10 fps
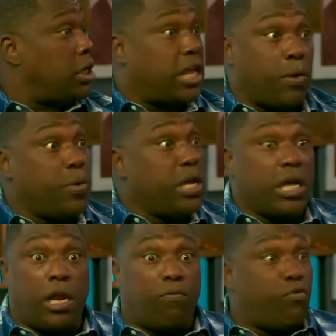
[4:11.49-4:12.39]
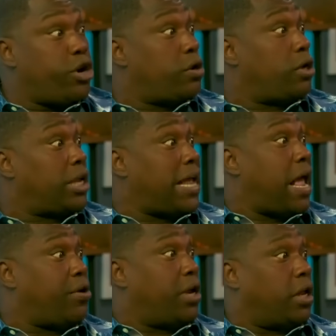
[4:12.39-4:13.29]
Can we get a real
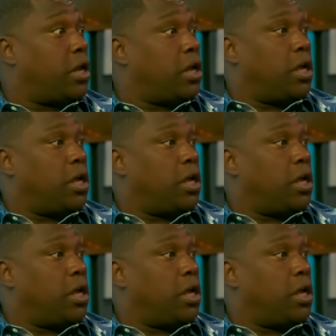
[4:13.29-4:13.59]
accounting?